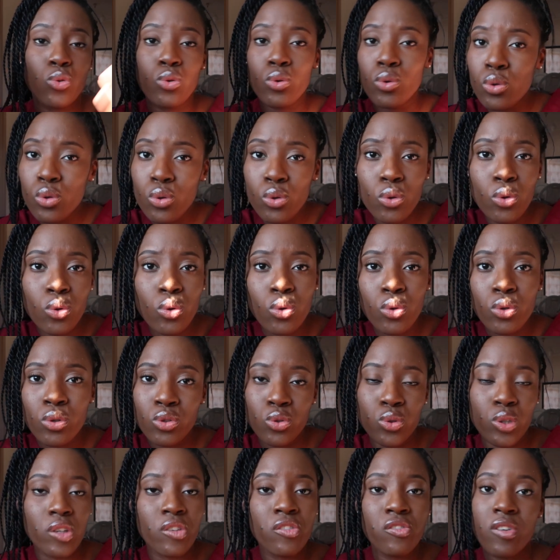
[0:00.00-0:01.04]
google
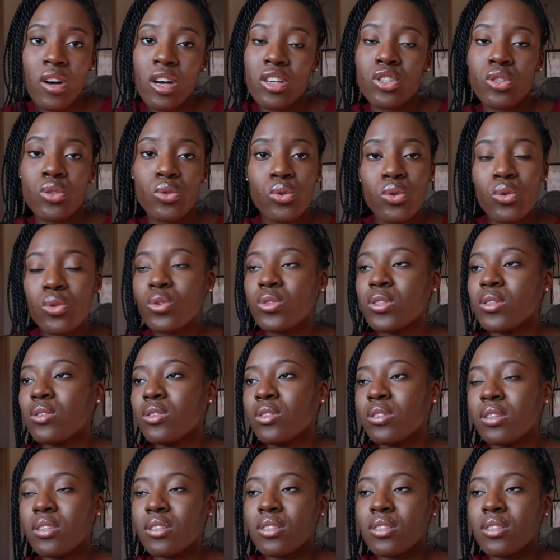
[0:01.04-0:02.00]
do a fast google